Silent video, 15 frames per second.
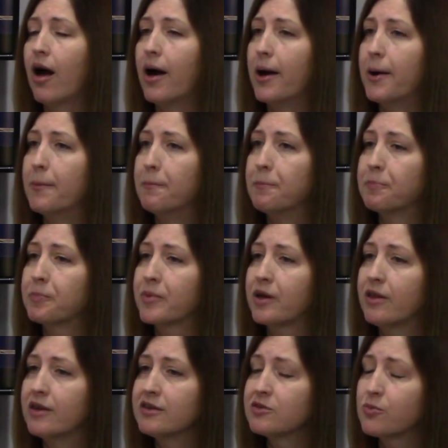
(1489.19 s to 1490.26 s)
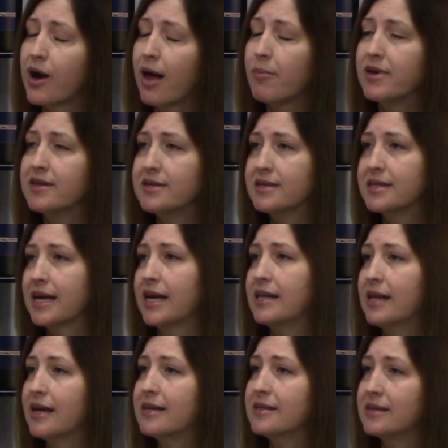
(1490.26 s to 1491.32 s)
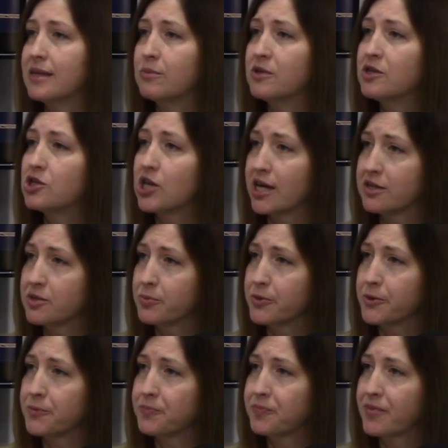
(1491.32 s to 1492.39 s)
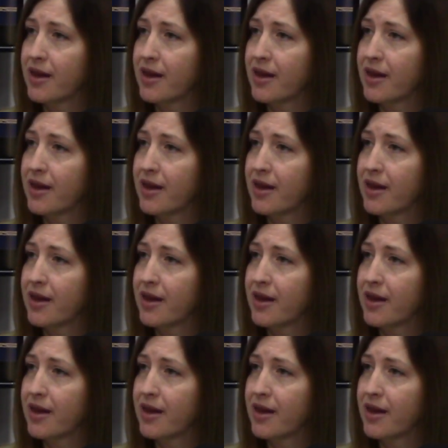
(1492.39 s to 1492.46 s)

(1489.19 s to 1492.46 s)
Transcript: Um, this rabbit said that his name was Jasper.